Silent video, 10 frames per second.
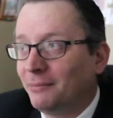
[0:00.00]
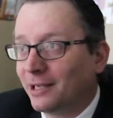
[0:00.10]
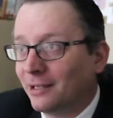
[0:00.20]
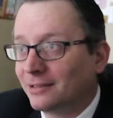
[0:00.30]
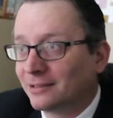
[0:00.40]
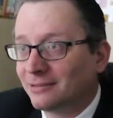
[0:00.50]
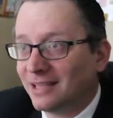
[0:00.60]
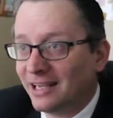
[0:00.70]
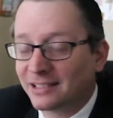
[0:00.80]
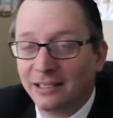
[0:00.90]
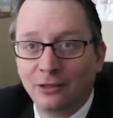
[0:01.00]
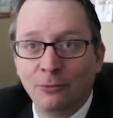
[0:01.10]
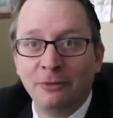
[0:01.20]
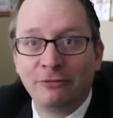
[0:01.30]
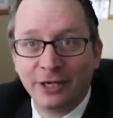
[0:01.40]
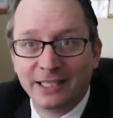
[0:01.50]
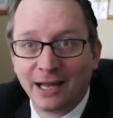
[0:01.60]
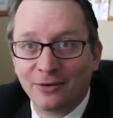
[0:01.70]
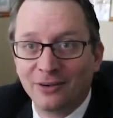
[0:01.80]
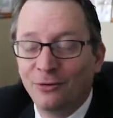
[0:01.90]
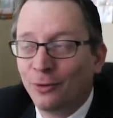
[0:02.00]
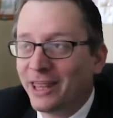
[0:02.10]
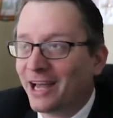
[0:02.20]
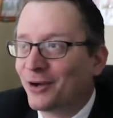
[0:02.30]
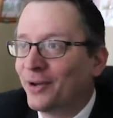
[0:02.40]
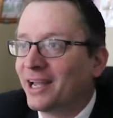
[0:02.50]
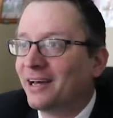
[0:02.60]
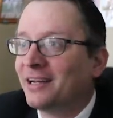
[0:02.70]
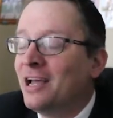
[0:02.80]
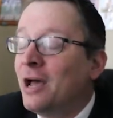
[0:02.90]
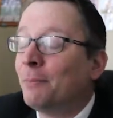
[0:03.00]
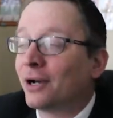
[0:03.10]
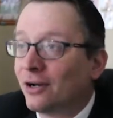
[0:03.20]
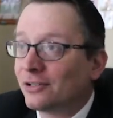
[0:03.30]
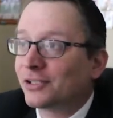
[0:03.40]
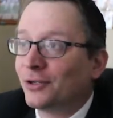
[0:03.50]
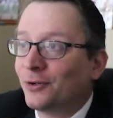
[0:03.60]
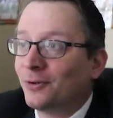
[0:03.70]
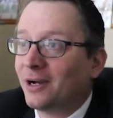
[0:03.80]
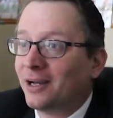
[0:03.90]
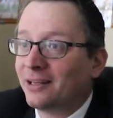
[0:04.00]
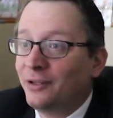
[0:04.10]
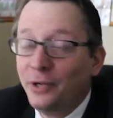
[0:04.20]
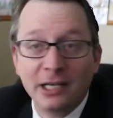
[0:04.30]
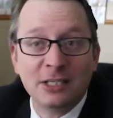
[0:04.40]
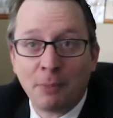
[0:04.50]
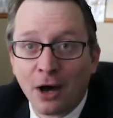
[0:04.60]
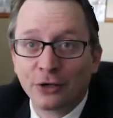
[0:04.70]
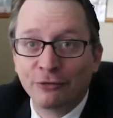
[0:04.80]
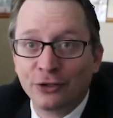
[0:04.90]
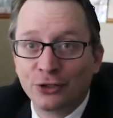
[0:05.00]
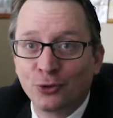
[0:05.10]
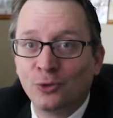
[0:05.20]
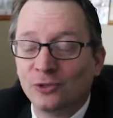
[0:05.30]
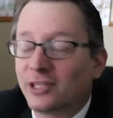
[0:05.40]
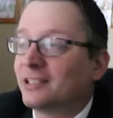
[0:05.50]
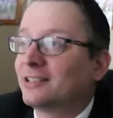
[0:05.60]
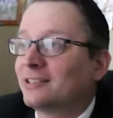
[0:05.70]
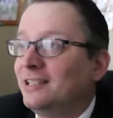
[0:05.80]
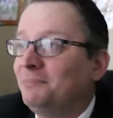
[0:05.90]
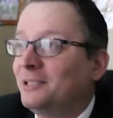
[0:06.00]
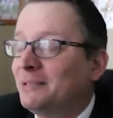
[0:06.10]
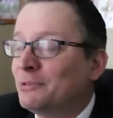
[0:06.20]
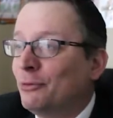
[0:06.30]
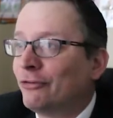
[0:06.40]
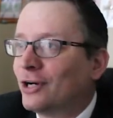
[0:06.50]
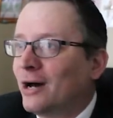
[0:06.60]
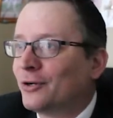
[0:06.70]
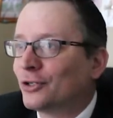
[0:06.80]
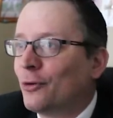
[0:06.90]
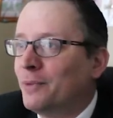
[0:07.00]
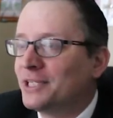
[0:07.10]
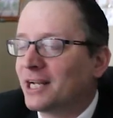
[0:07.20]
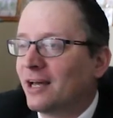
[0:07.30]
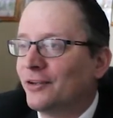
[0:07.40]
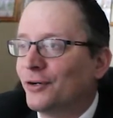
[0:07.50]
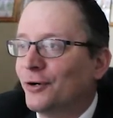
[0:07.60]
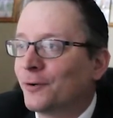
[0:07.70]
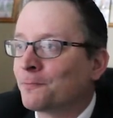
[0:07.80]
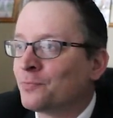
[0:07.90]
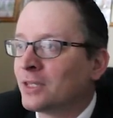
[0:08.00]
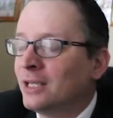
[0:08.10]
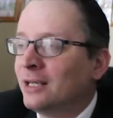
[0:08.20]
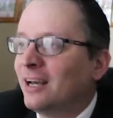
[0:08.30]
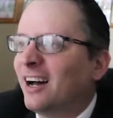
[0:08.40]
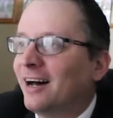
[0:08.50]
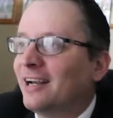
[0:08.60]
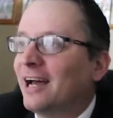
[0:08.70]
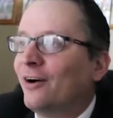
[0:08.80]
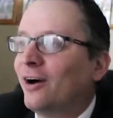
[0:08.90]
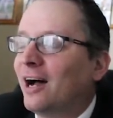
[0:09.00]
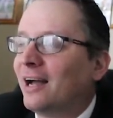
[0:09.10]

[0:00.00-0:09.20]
because guys get a little bit freaked out with that going on, but also you need a spotter for the tools that seem to move around or go missing on their own. Now,